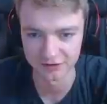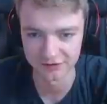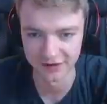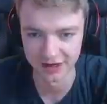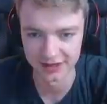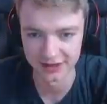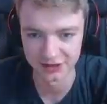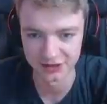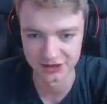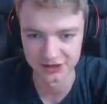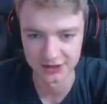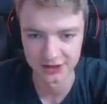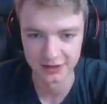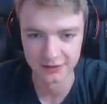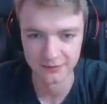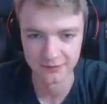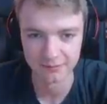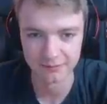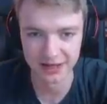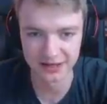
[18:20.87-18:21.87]
our advantage.
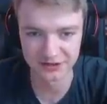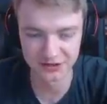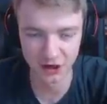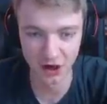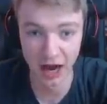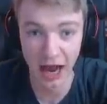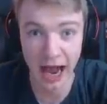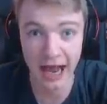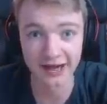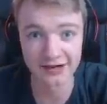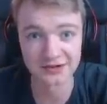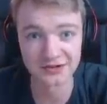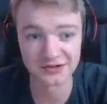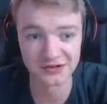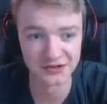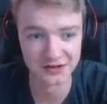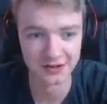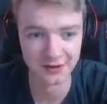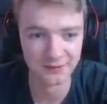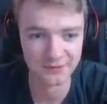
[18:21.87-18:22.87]
Man's got
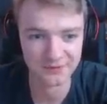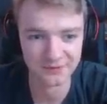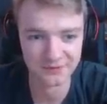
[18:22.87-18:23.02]
hacks.